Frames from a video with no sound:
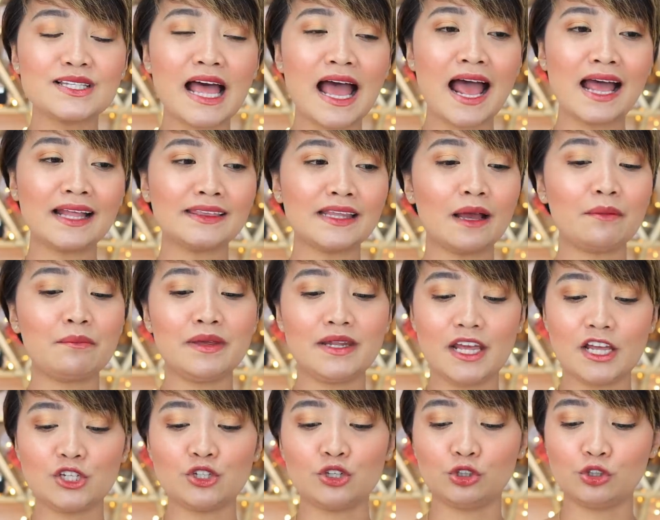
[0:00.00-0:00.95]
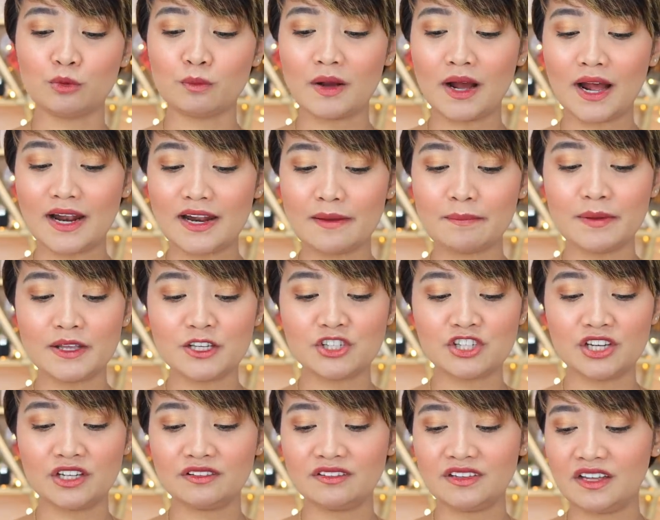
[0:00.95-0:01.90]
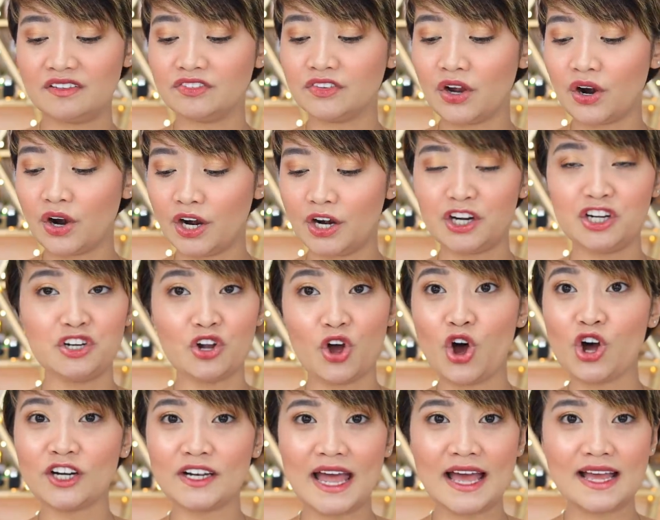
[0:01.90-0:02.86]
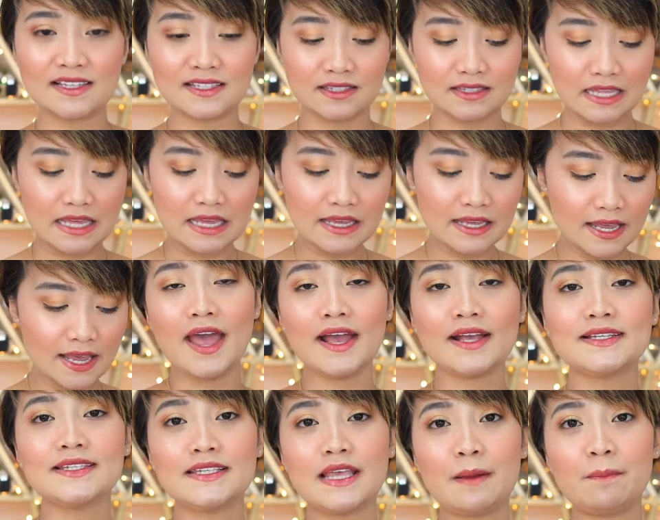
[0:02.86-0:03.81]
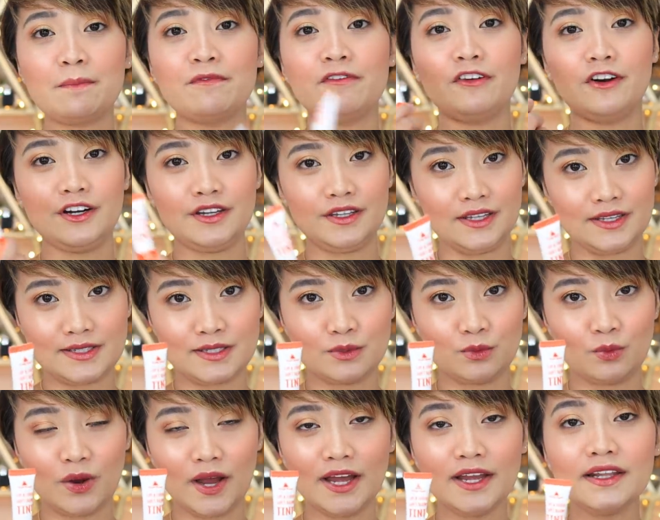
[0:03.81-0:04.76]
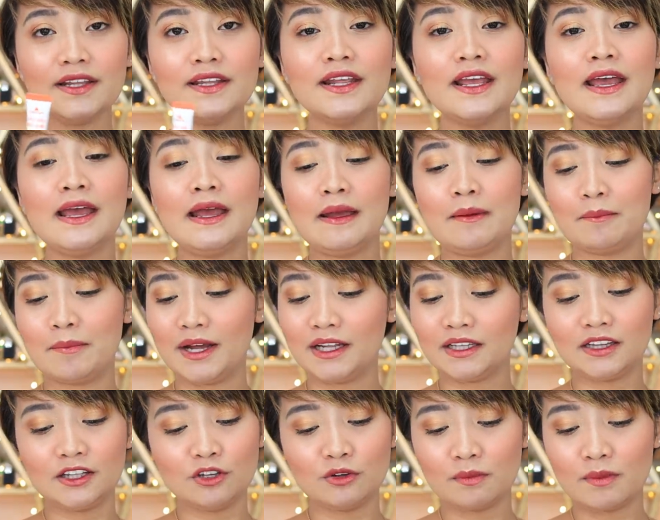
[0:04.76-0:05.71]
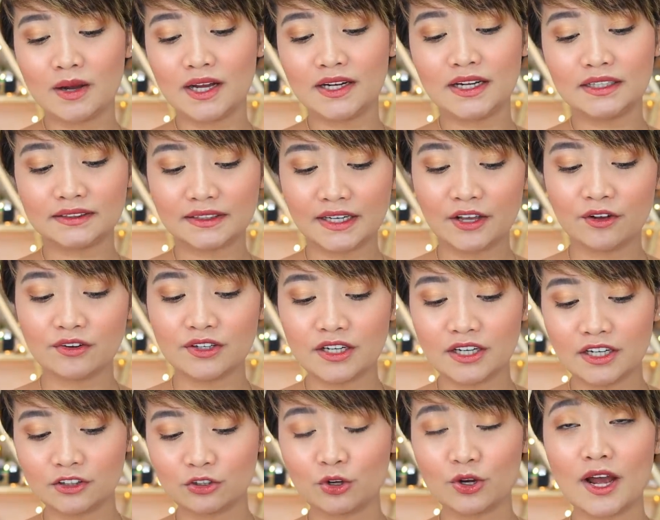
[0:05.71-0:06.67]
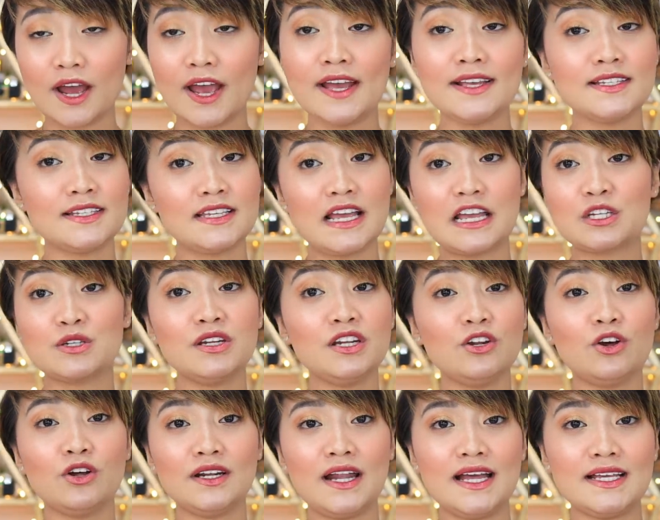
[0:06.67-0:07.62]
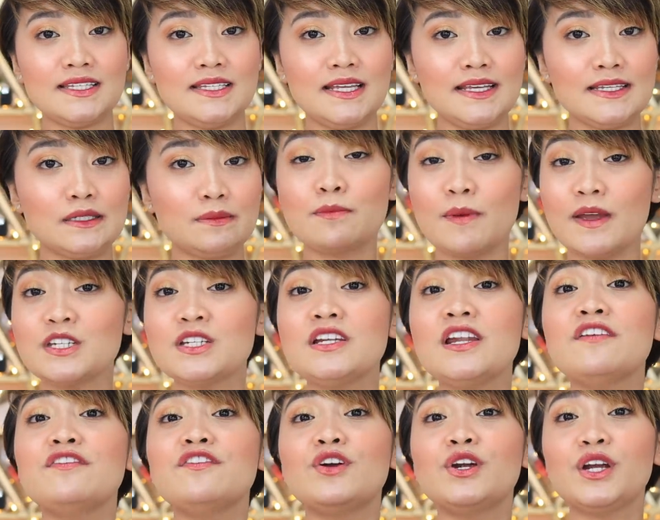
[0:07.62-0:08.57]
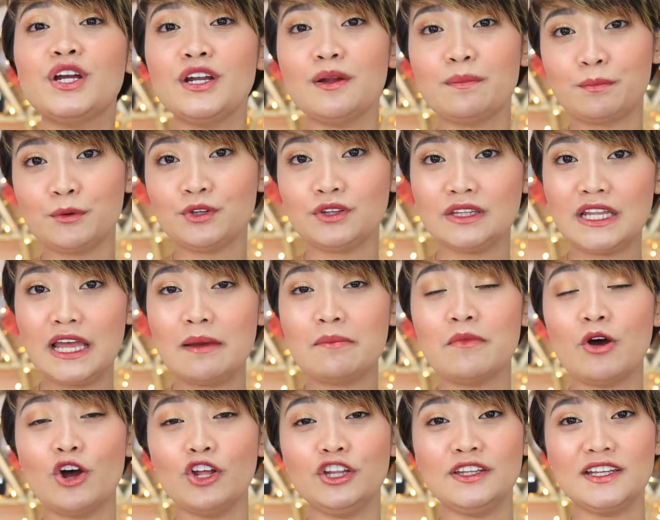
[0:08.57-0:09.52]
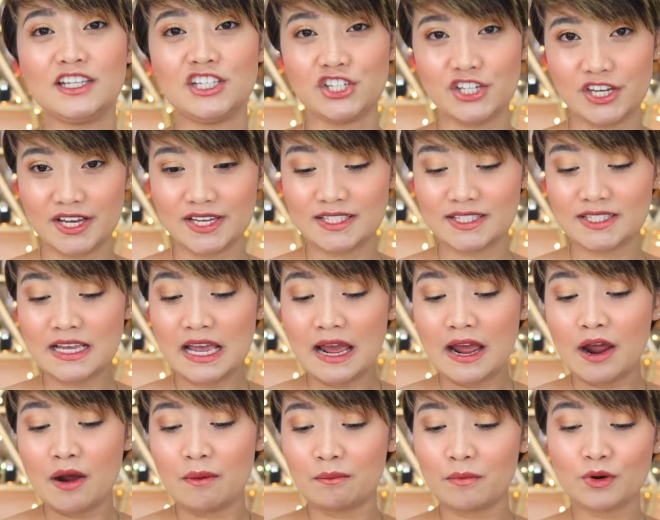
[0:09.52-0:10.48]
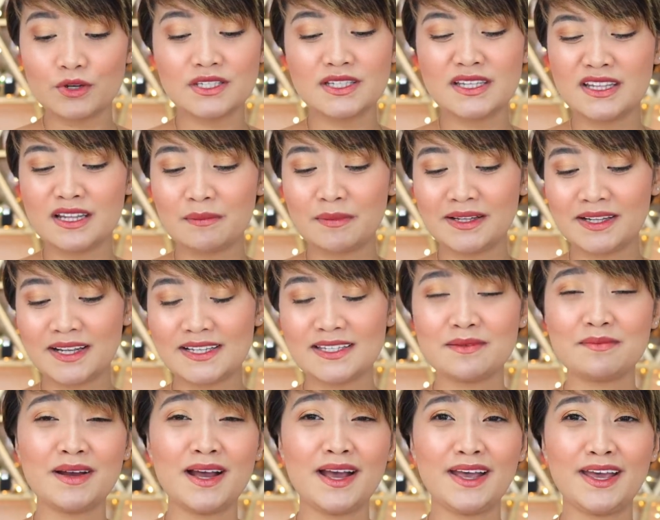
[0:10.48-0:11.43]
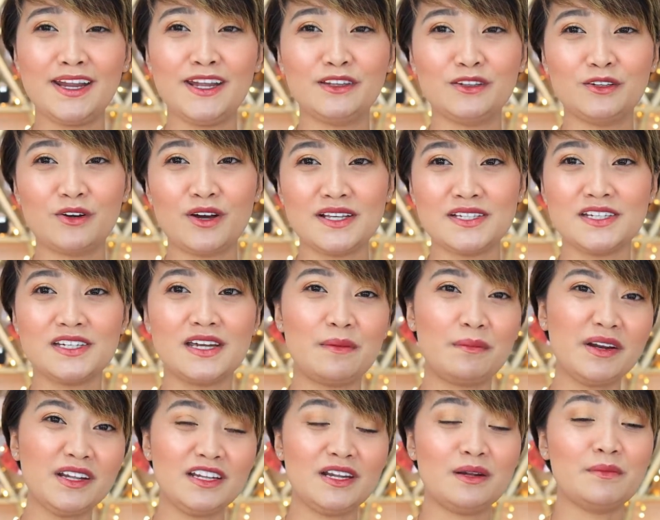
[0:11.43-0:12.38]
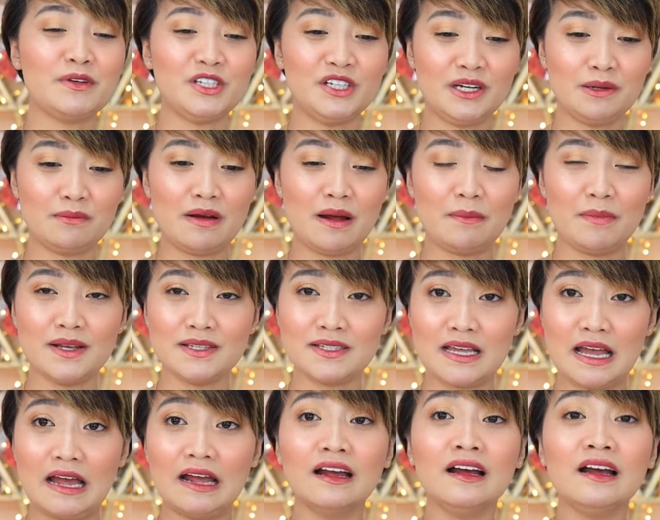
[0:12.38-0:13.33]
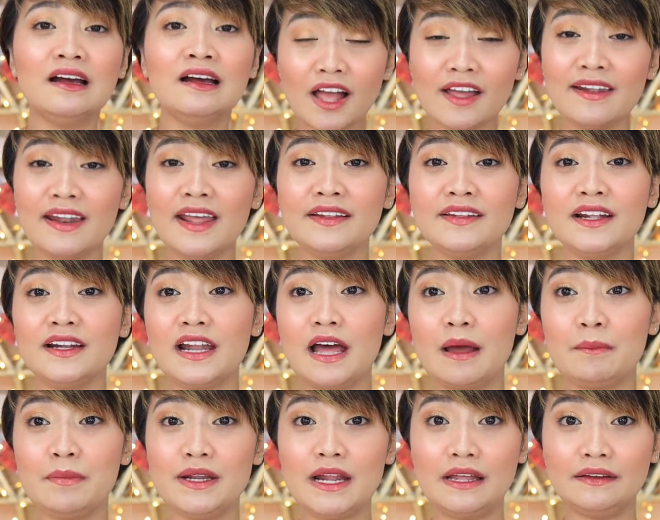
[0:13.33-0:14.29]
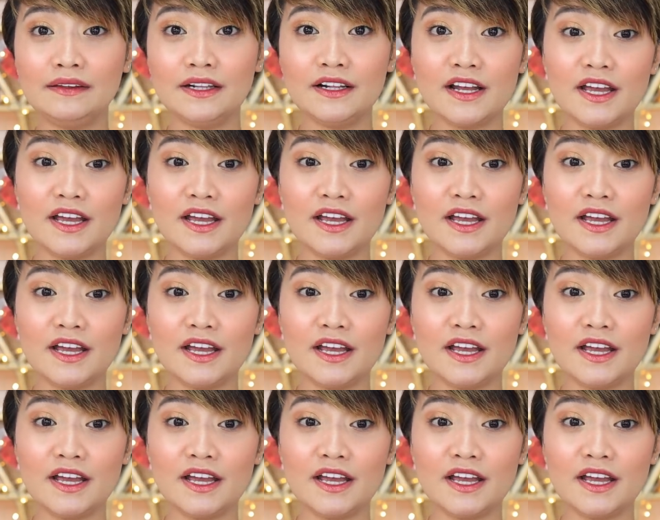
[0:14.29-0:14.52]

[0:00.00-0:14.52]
lahat ng minention ko mga lip and cheek tint are long-lasting, except for this one. But yung mga natry ko na to guys, is actually long-lasting. Especially if you're gonna put them on the cheeks. Mostly naman kasi mga ganito, kasi syempre hindi naman siya nababasa. Unlike ng labi natin,